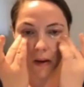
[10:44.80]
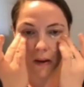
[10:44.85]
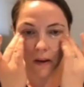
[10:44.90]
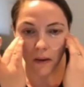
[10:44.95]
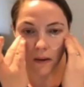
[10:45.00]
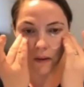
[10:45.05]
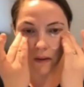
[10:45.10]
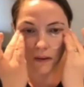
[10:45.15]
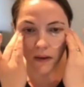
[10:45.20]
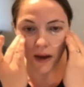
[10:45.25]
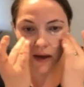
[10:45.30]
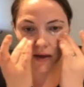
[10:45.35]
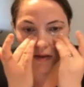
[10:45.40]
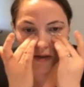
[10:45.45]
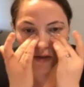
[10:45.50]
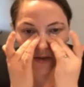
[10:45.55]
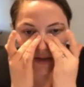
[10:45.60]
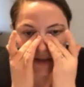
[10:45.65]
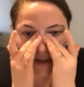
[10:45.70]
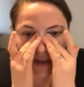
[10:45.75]
Okay, so
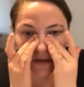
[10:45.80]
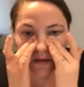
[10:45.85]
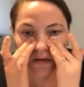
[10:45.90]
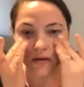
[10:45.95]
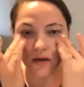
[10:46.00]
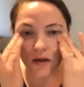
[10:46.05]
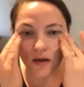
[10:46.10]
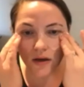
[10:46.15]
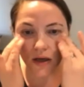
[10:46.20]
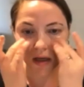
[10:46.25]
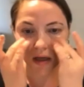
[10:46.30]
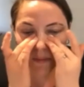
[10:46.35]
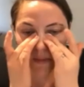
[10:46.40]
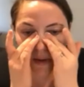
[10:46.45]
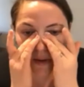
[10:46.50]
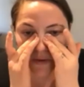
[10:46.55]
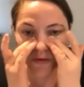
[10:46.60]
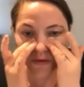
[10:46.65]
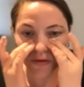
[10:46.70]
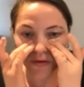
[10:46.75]
just little circular
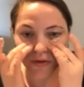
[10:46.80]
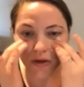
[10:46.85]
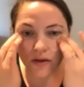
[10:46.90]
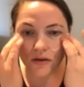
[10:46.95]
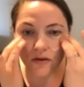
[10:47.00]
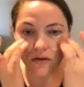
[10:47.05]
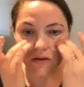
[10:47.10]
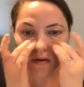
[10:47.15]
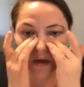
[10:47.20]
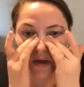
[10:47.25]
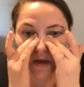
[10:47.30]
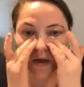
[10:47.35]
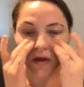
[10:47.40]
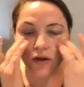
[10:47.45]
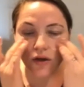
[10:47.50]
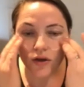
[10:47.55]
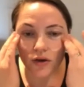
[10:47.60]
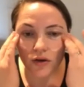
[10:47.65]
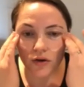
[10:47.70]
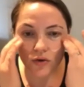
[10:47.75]
motions.
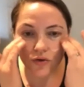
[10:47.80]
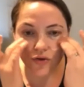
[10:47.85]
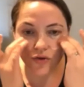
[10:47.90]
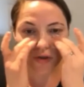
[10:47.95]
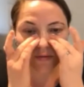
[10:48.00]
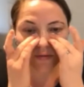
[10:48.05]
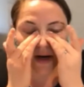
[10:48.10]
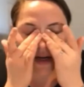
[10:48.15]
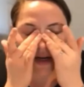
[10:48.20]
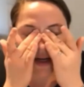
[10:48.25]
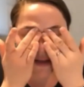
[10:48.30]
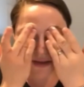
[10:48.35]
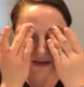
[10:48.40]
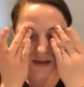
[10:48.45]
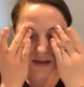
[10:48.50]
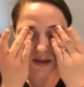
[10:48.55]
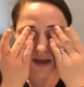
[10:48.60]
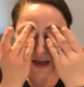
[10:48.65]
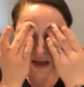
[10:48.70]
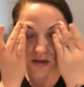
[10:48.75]
You're not dragging the
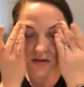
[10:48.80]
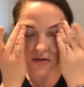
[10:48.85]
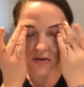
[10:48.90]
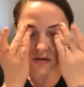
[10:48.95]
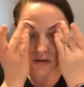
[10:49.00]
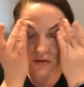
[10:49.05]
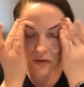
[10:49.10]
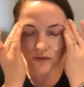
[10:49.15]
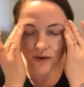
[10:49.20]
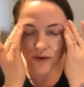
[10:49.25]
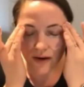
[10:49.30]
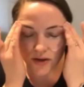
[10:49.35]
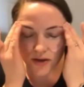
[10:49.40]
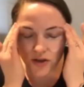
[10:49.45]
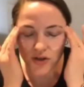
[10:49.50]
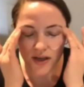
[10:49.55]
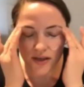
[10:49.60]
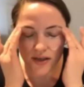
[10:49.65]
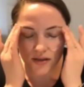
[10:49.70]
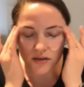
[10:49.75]
skin, it's just all very
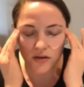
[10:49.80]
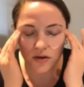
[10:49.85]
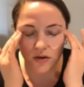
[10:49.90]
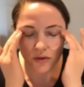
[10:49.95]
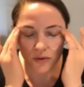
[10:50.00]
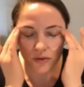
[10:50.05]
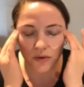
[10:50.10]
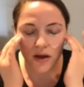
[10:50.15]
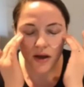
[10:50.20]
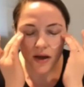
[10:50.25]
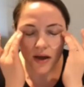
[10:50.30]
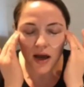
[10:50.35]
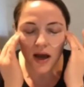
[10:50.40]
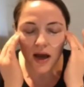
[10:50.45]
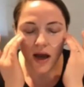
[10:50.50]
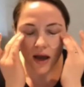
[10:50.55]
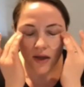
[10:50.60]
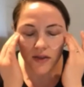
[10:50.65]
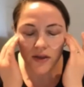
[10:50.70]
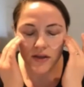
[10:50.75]
gentle.
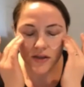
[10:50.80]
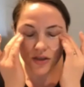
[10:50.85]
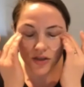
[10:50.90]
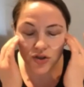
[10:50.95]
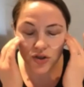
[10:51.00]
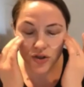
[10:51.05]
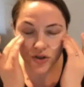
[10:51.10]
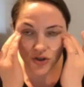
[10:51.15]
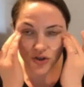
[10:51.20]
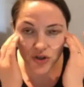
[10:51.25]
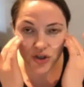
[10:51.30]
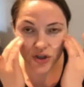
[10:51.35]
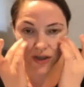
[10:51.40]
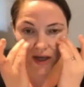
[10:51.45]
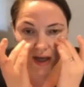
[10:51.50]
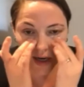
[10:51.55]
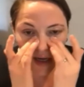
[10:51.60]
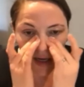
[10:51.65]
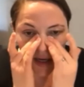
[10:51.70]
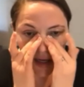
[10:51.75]
And this is just
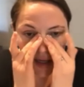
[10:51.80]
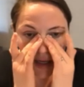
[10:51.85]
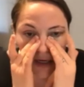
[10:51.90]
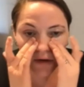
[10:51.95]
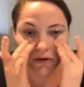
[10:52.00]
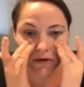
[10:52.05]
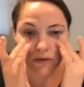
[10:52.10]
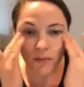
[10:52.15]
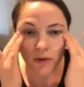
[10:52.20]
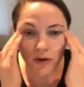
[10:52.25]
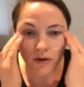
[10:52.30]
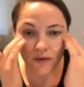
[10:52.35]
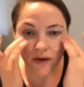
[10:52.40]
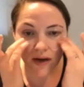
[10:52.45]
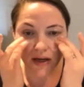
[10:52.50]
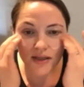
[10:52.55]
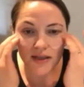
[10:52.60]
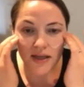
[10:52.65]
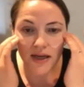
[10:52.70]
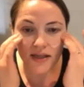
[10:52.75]
gently going to remove
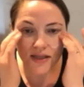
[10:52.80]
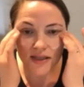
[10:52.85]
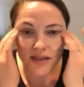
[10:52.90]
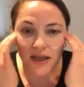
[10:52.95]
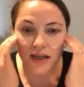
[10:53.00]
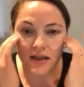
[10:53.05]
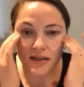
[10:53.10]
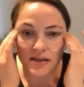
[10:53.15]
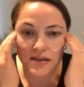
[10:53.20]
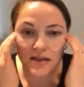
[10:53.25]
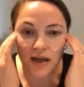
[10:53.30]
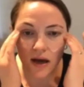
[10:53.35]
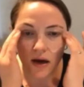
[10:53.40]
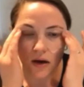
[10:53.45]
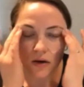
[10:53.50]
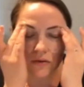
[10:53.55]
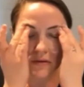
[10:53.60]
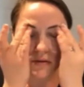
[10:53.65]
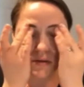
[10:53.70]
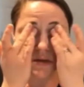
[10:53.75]
any dead skin
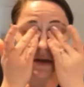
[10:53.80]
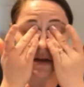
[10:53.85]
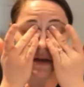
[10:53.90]
cells.